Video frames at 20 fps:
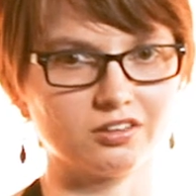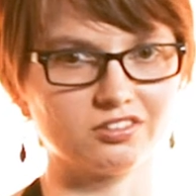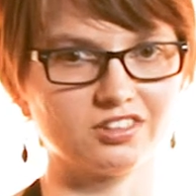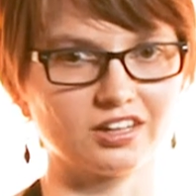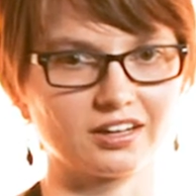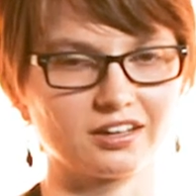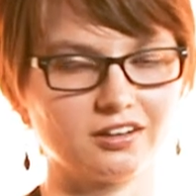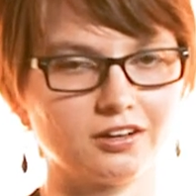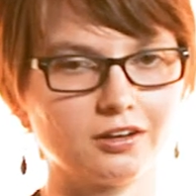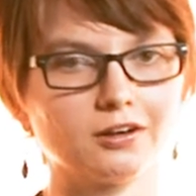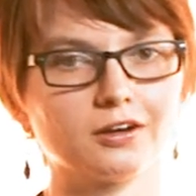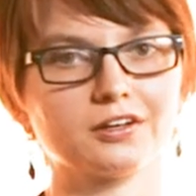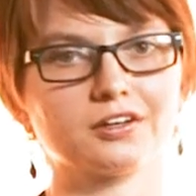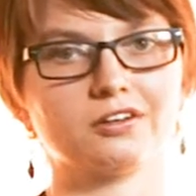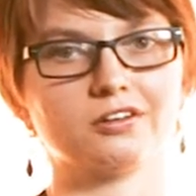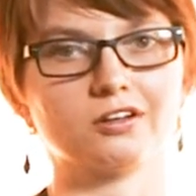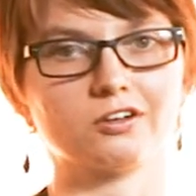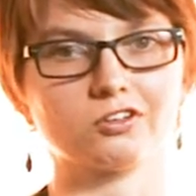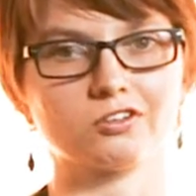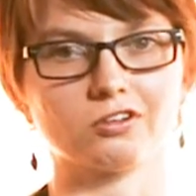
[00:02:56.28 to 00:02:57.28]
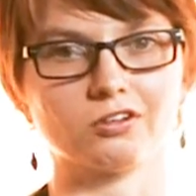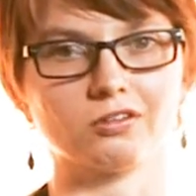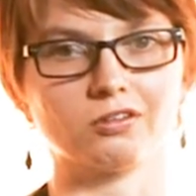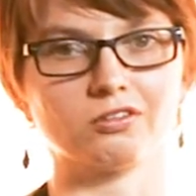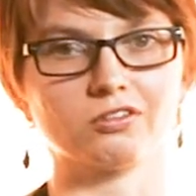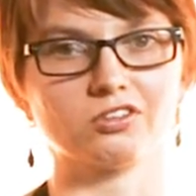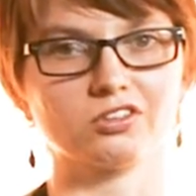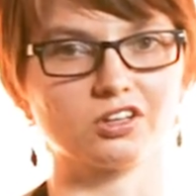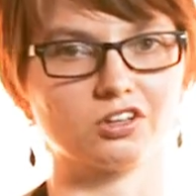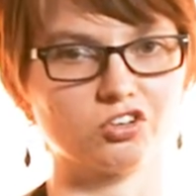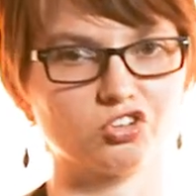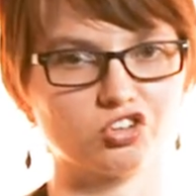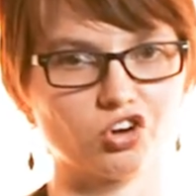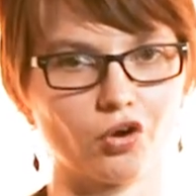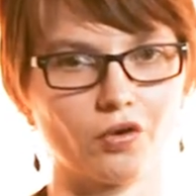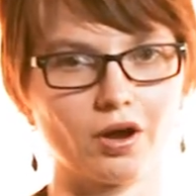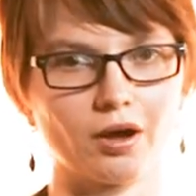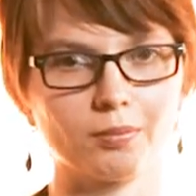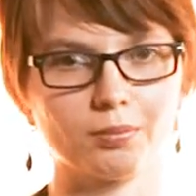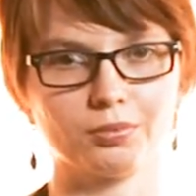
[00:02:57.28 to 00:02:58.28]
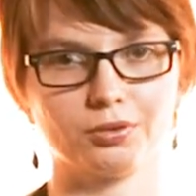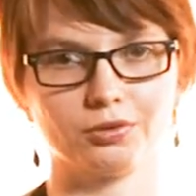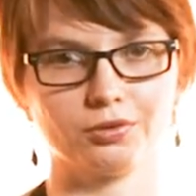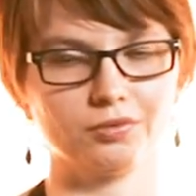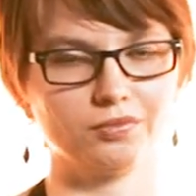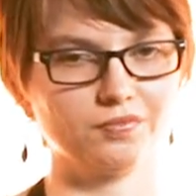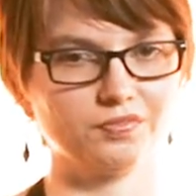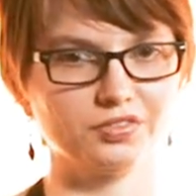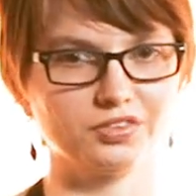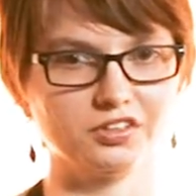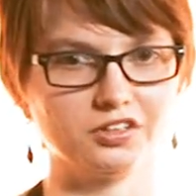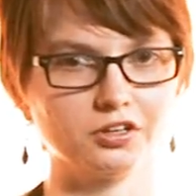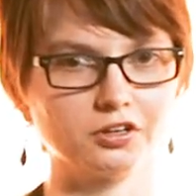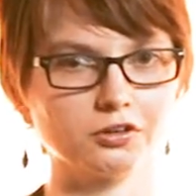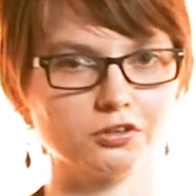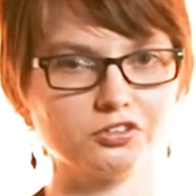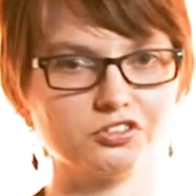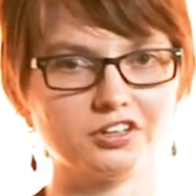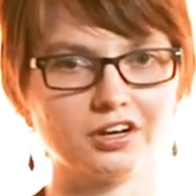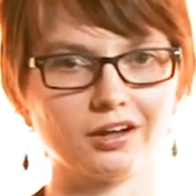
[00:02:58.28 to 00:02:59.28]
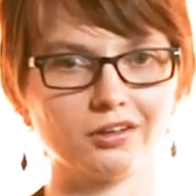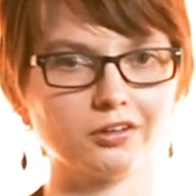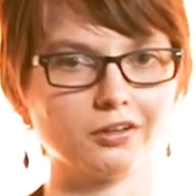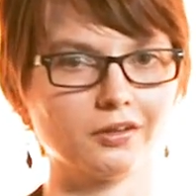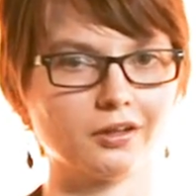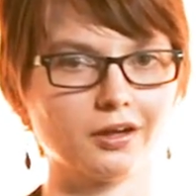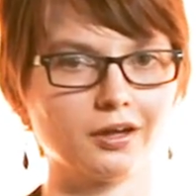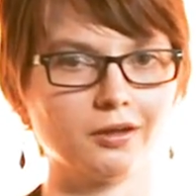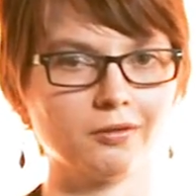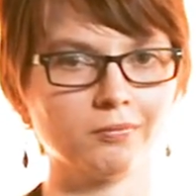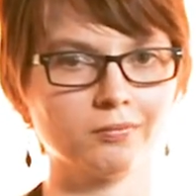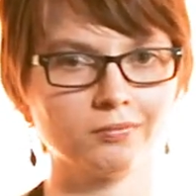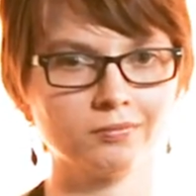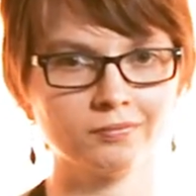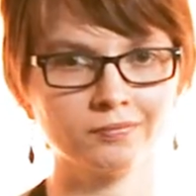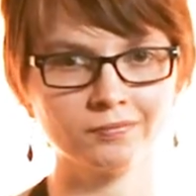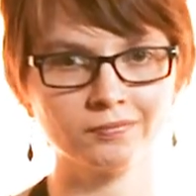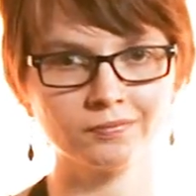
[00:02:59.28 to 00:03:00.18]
secondary conditions can show up years down the line.